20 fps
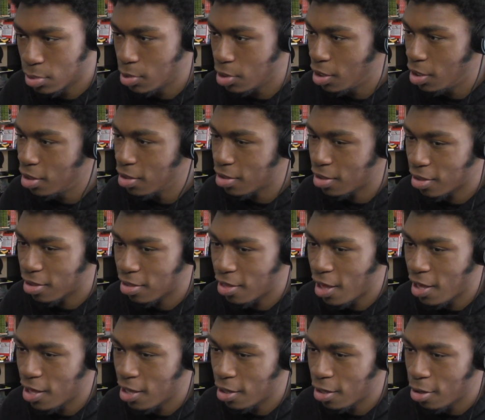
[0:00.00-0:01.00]
He's just
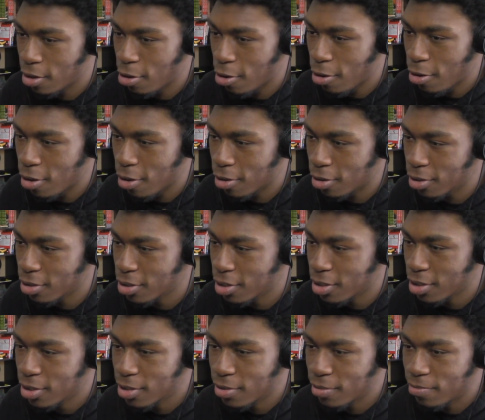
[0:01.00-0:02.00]
taking it all.
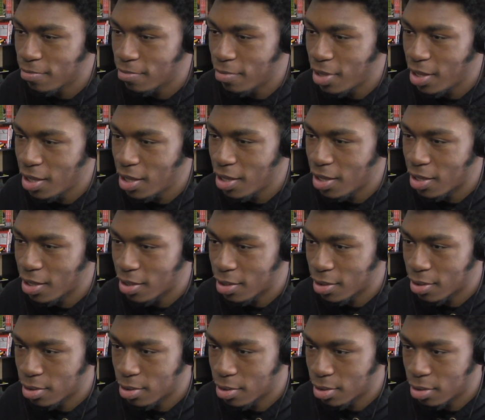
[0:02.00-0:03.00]
Man.